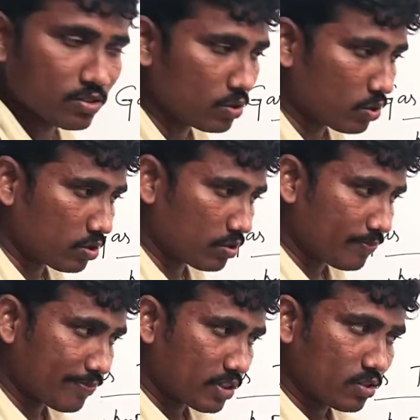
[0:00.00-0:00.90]

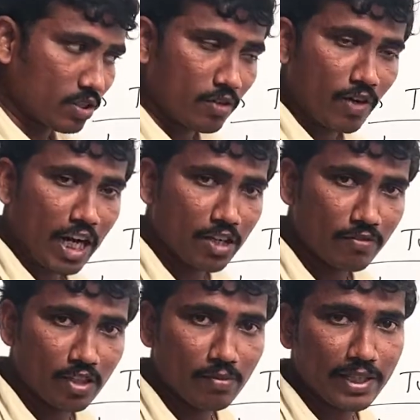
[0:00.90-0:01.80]
though the volume
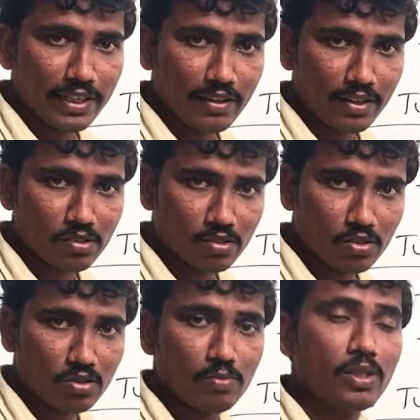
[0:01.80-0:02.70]
will be increased.
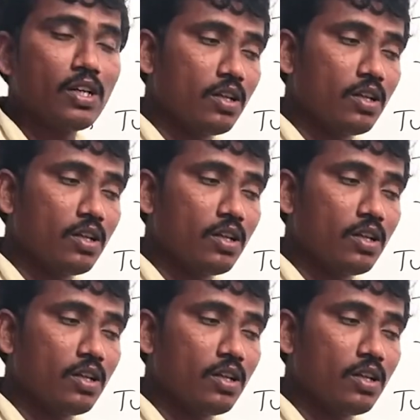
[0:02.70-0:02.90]
So